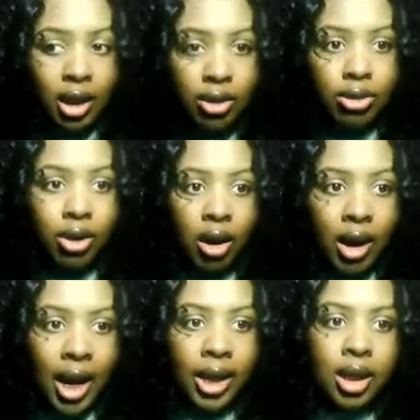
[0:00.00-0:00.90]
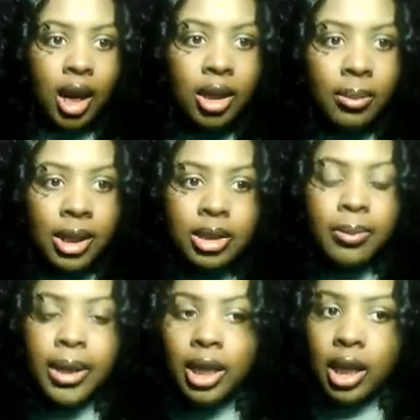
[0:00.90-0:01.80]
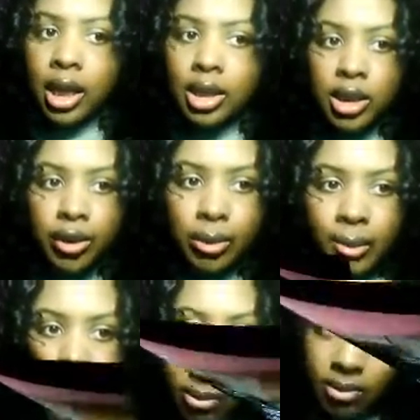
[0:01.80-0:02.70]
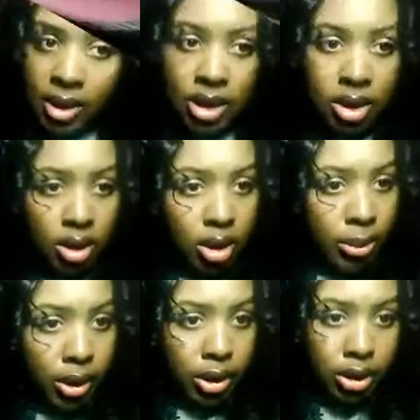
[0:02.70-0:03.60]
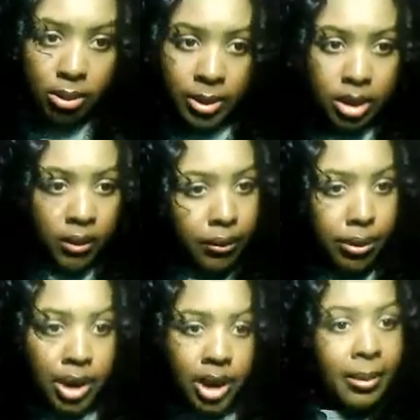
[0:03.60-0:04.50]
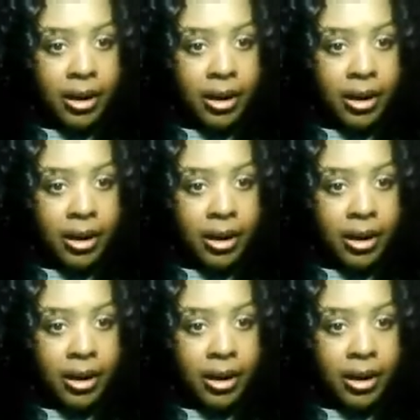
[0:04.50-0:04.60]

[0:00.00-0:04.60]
you know, at the other place making like zero money to support you, put some food in your